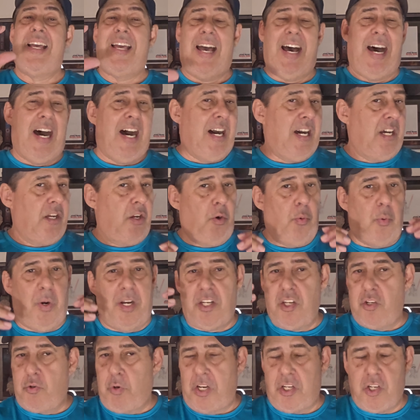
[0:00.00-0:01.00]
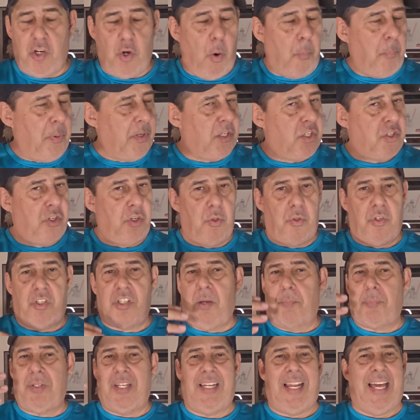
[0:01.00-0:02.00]
or registration open soon,
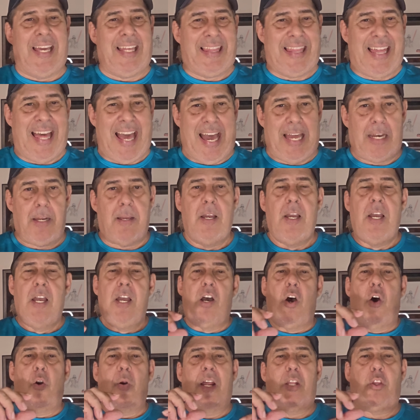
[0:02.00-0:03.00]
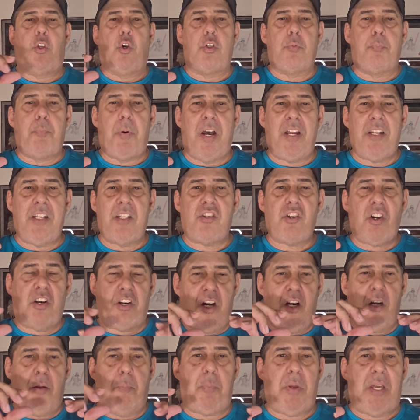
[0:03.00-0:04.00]
something like that. All right, those buttons are
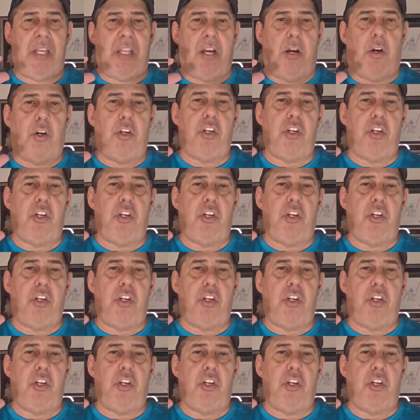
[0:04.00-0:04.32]
going to be there.